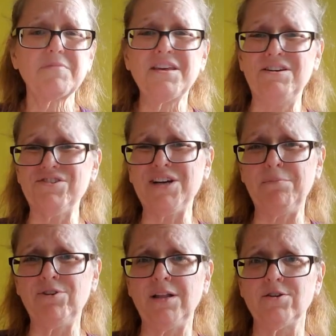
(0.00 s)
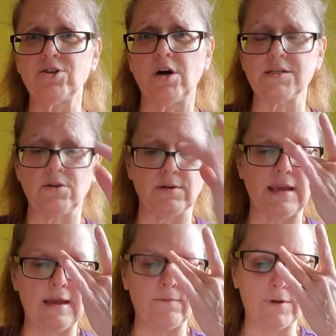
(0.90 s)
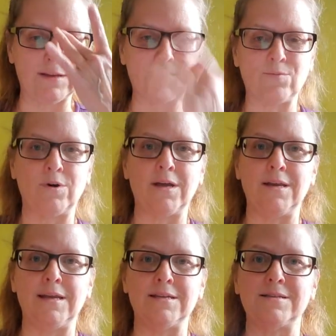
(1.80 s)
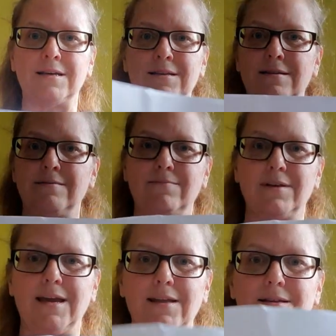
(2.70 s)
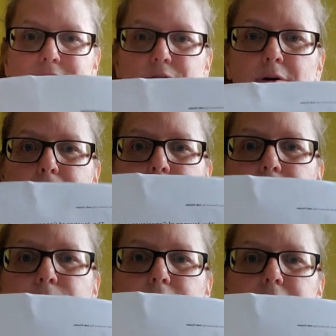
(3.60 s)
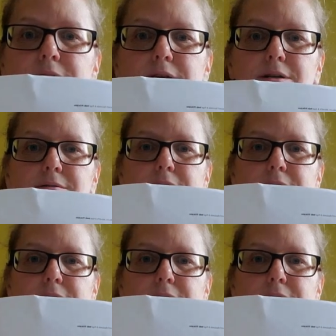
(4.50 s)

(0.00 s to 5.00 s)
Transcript: There's a couple other charts on Canvas. One is, again, these are all backwards, the